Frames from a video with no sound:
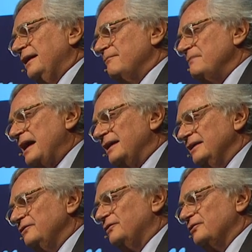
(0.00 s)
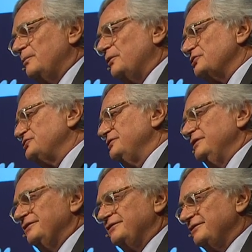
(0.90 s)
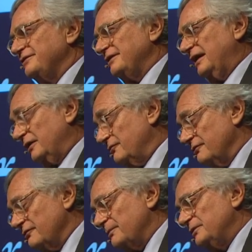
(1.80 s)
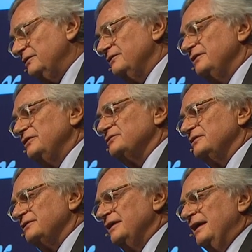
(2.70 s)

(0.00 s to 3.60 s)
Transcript: magnet for opportunists and corrupt individuals.